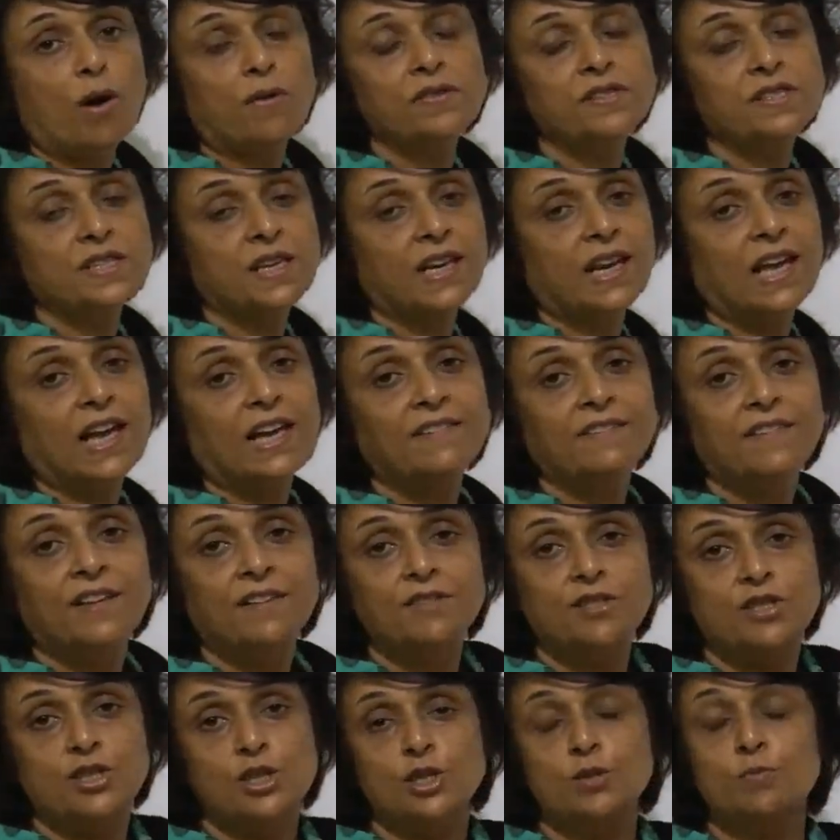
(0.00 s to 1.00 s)
of
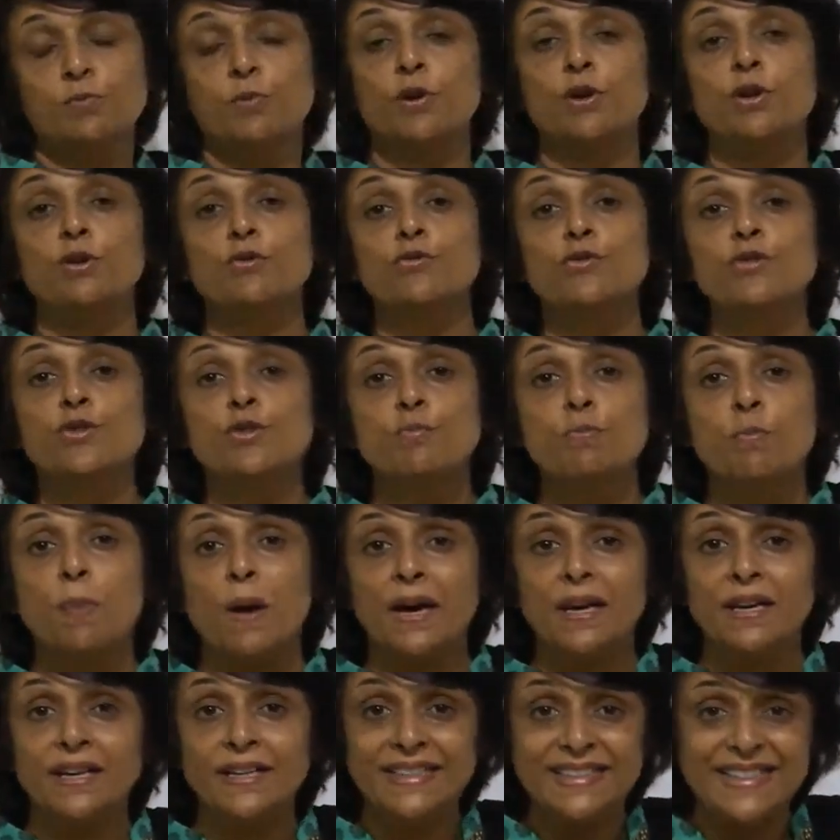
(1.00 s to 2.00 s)
saliva which is produced
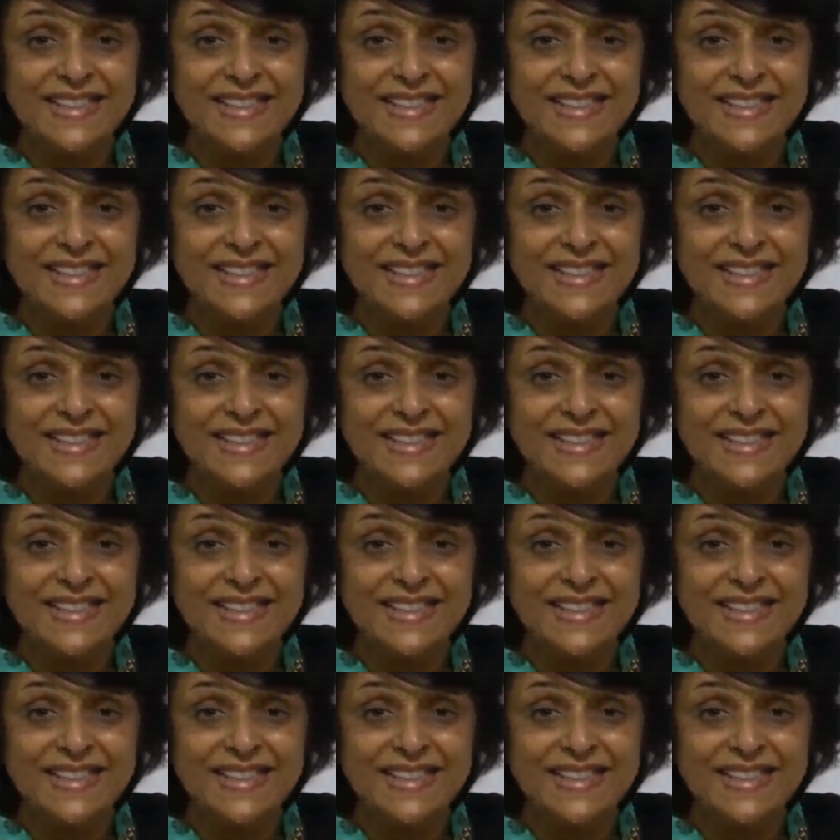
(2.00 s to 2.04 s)
per